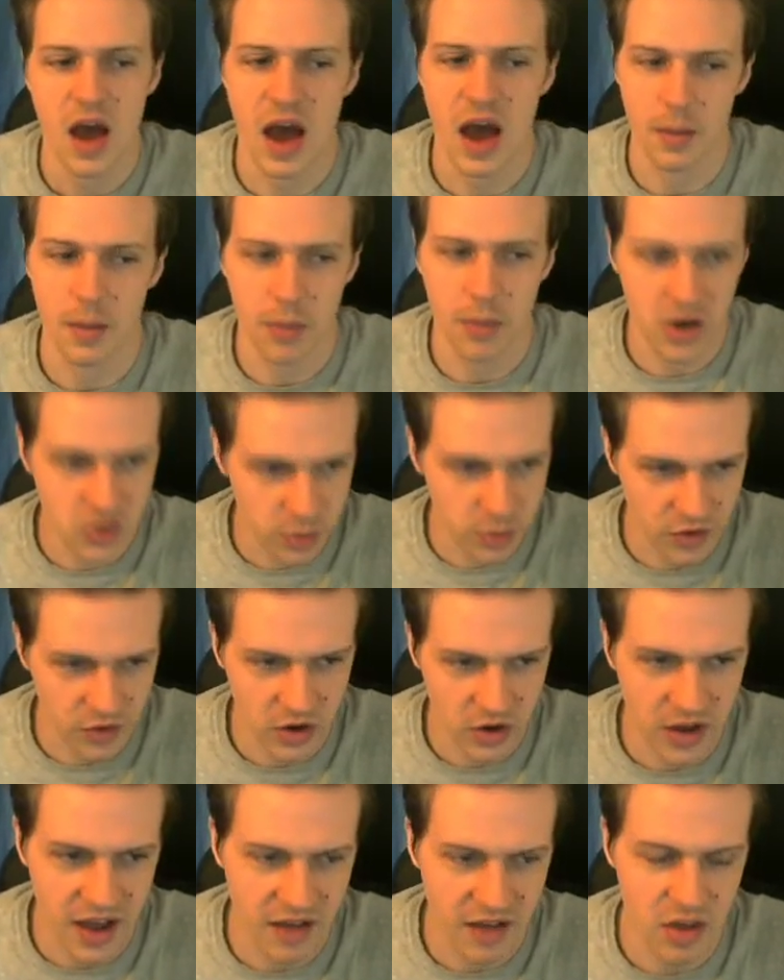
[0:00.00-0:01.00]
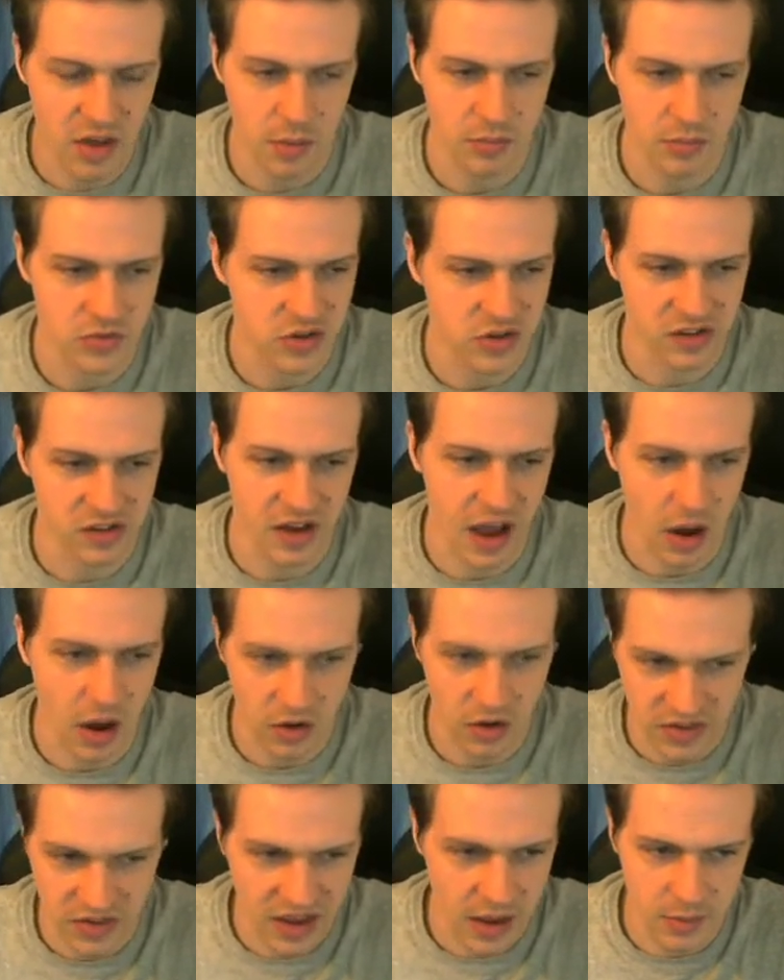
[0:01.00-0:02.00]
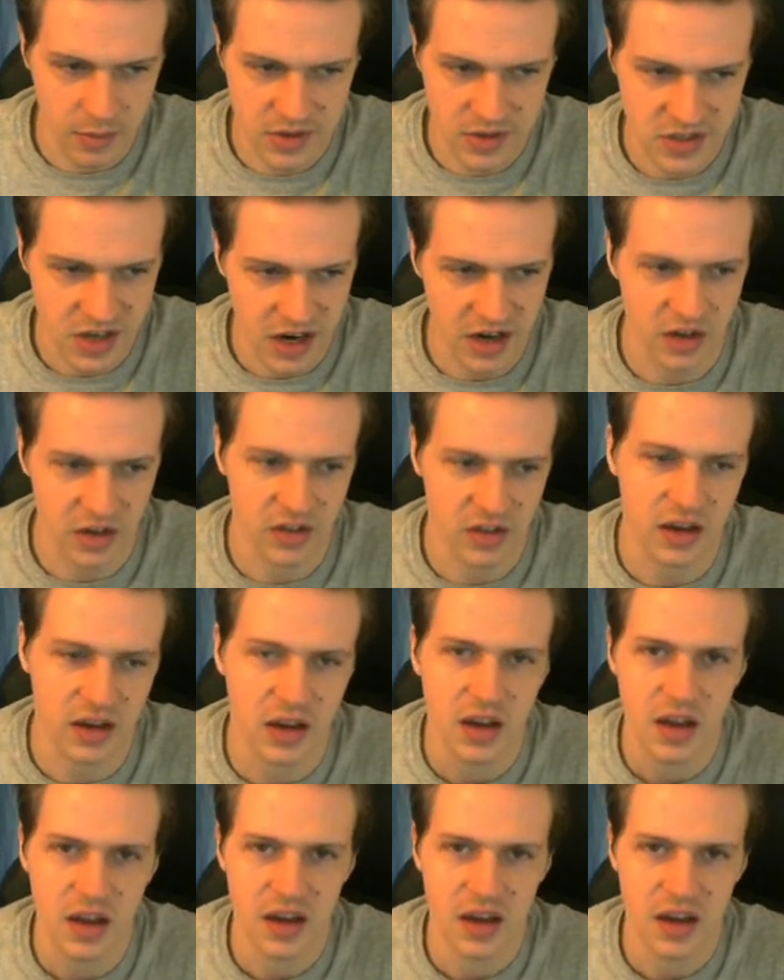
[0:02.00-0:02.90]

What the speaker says: I'd much prefer to have them just out of the game entirely,